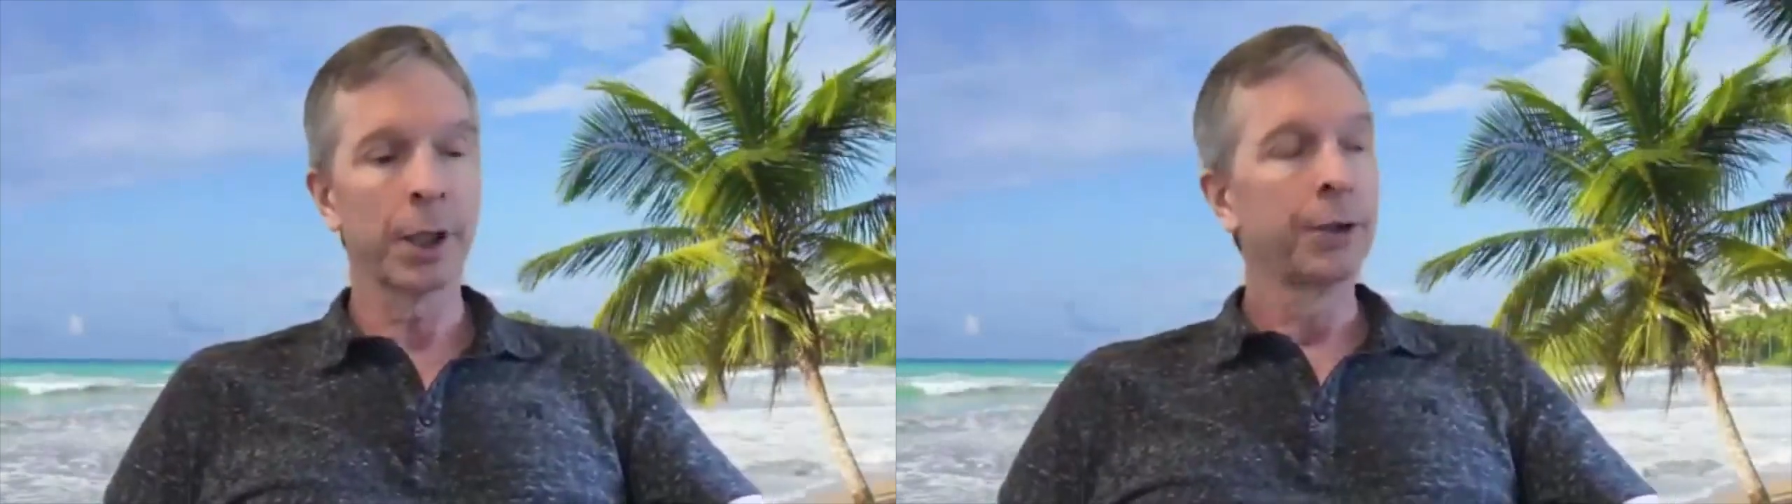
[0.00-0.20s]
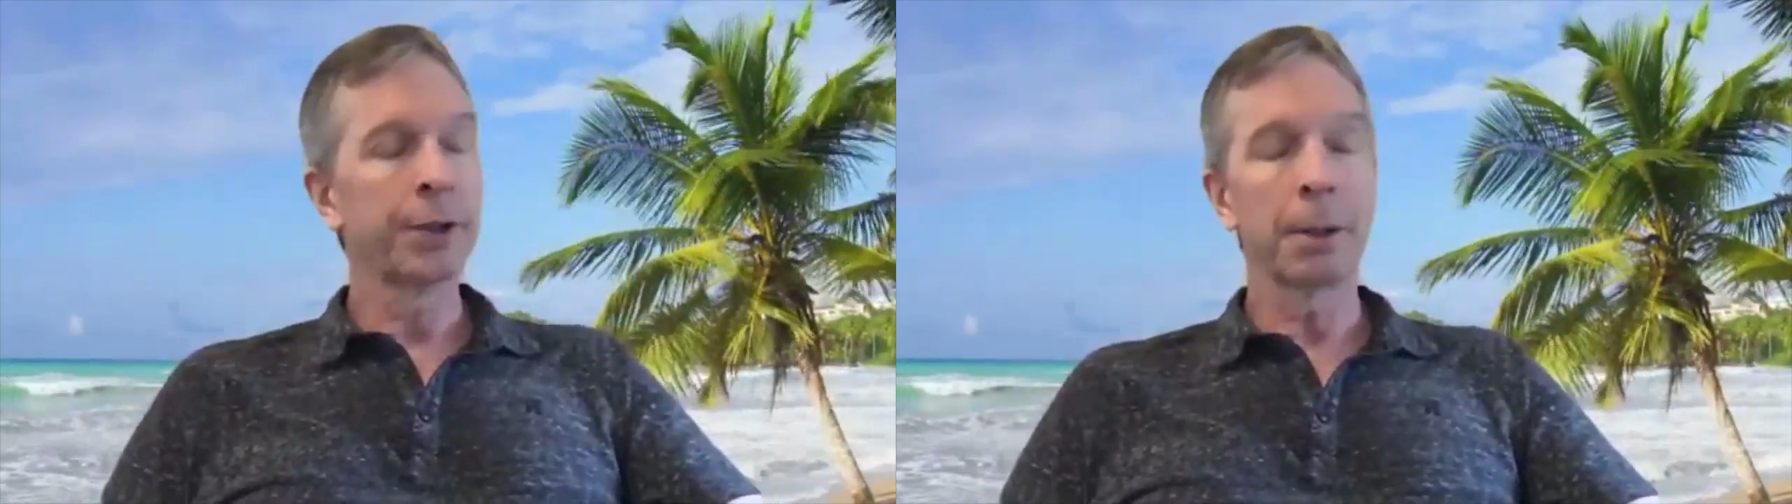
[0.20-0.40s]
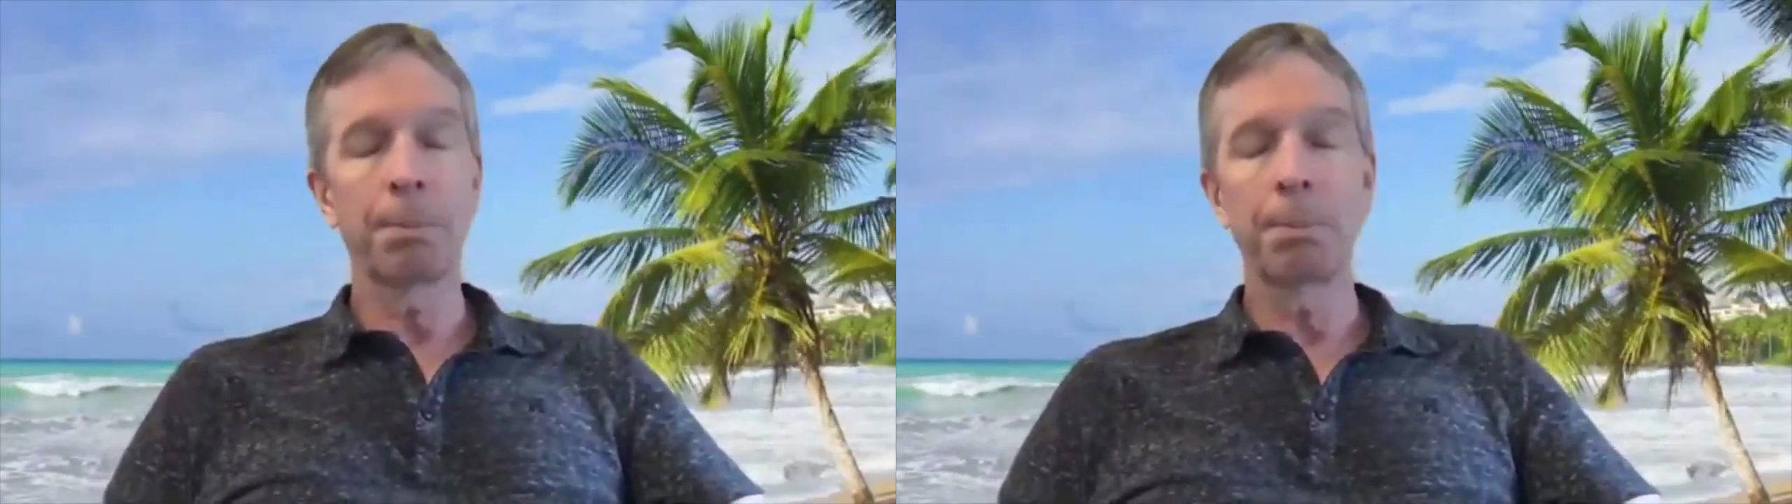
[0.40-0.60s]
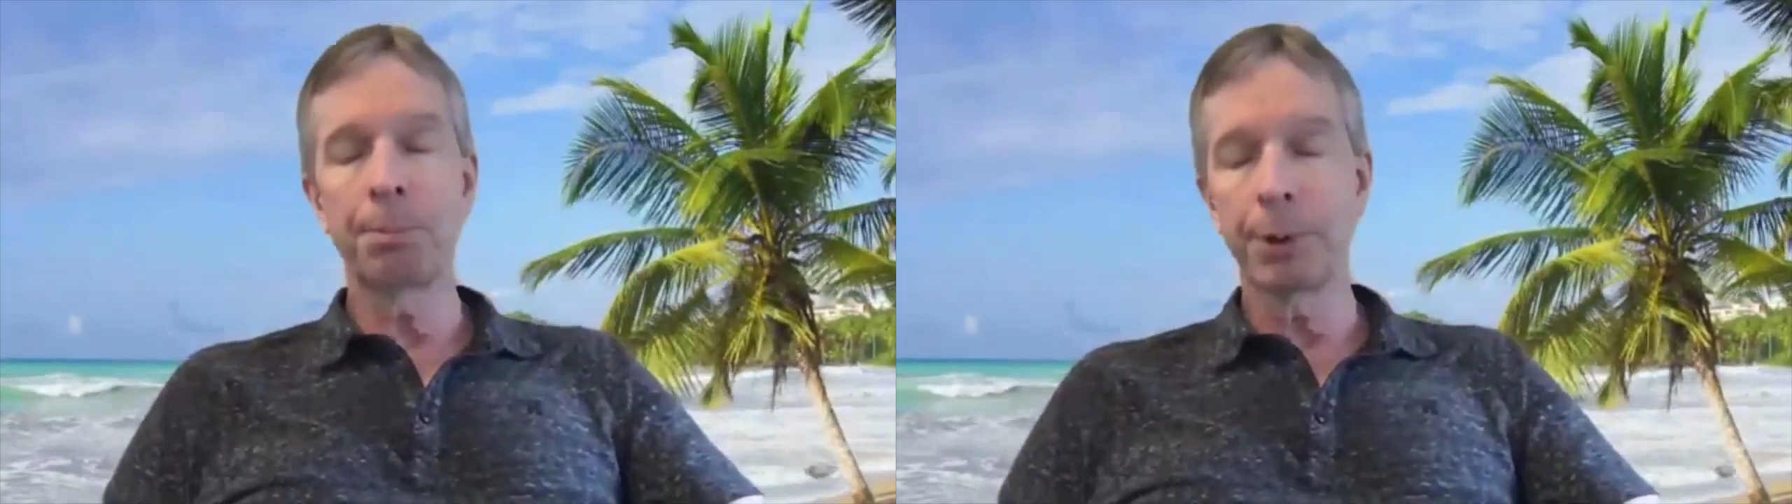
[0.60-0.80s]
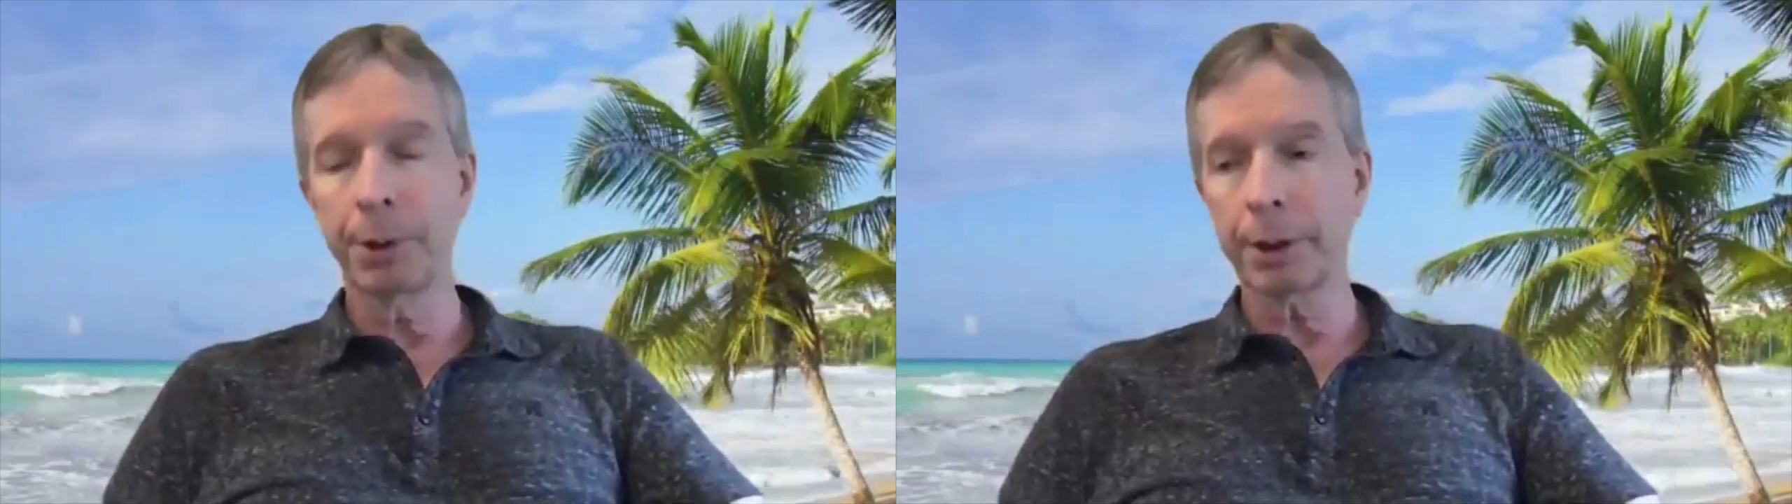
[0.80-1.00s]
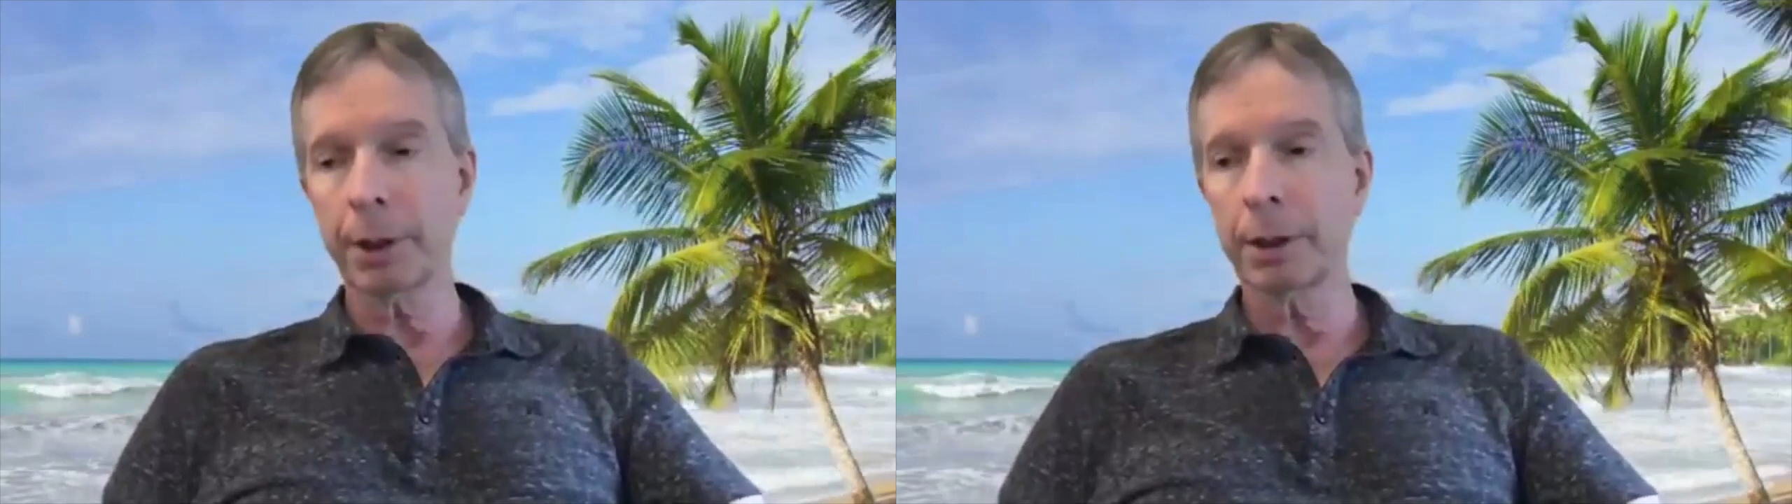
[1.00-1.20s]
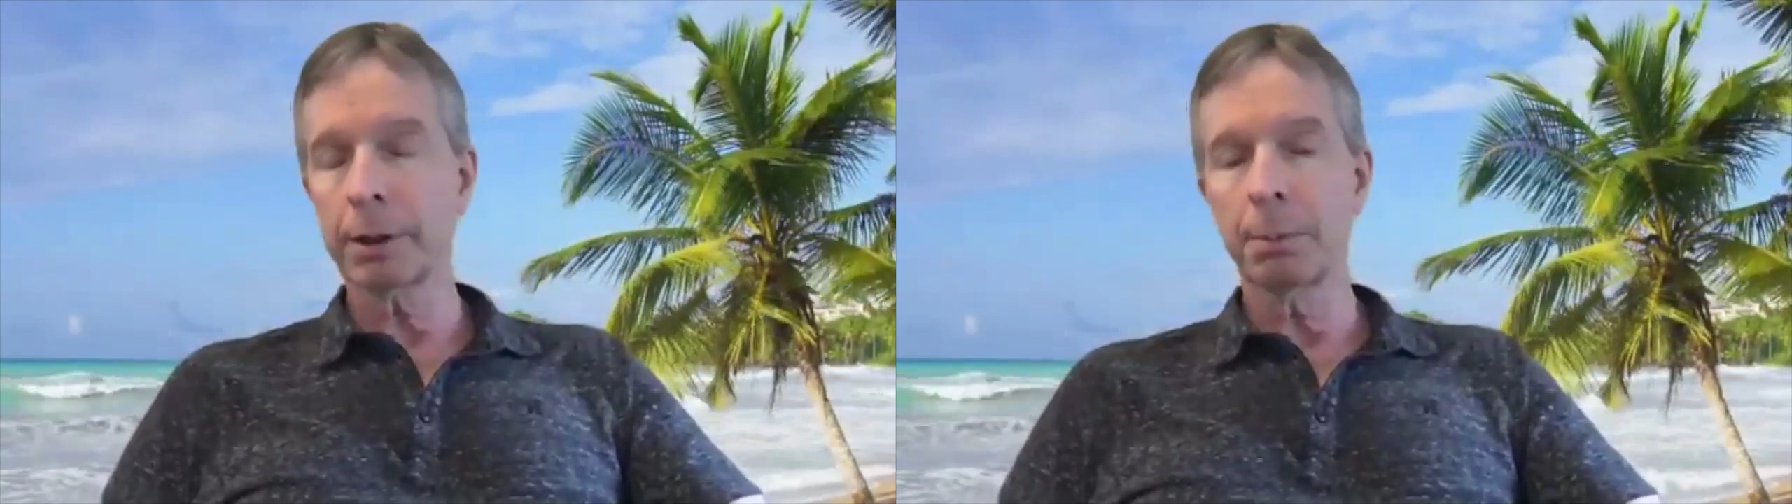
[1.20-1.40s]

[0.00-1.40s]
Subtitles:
They're brilliant,